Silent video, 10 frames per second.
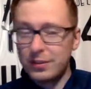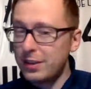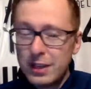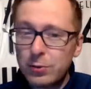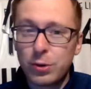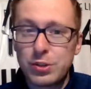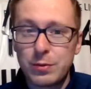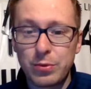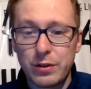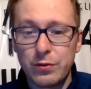didn't watch
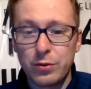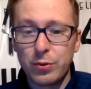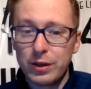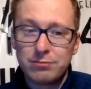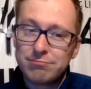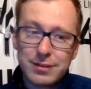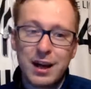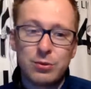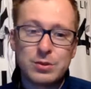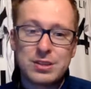the preview, well,
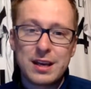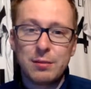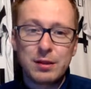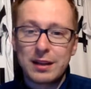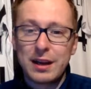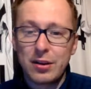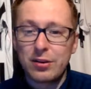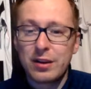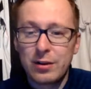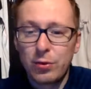I will say it a bit
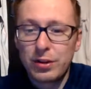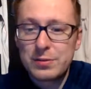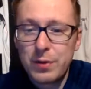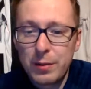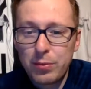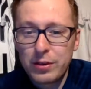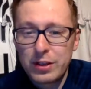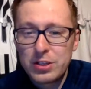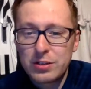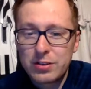later. What is my
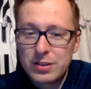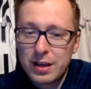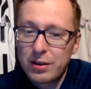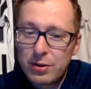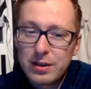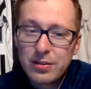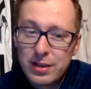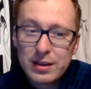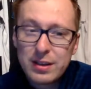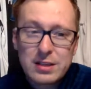prediction? Because I really
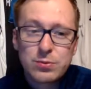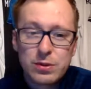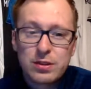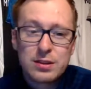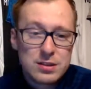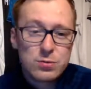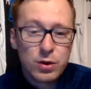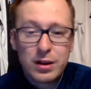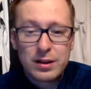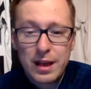think this is
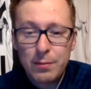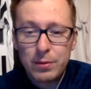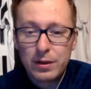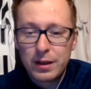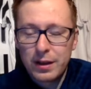what's gonna happen.